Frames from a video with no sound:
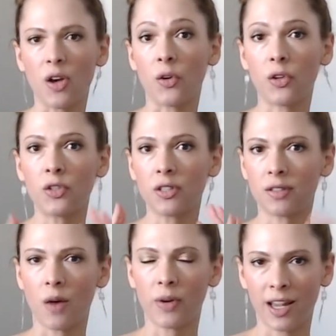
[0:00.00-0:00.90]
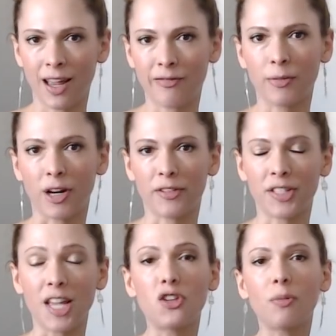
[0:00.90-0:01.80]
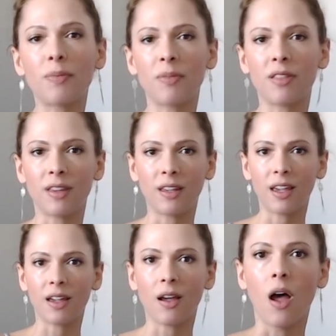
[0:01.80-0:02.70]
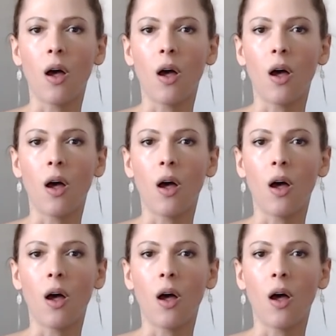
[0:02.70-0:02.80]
you just saw what I had for breakfast, and you might be thinking,